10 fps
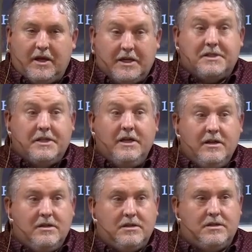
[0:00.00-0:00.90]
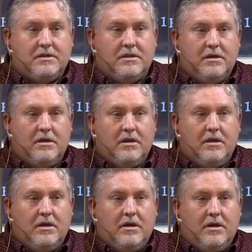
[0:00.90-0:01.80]
In a sense,
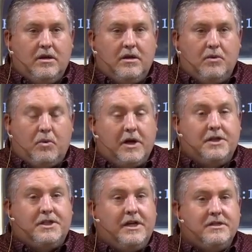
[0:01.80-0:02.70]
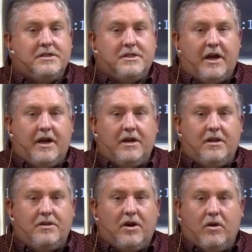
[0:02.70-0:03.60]
what did Jesus
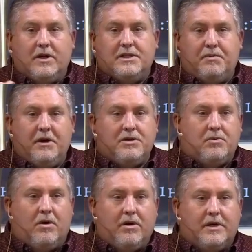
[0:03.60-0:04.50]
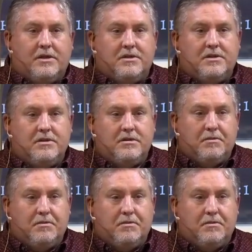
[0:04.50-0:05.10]
say the Holy Spirit's role is?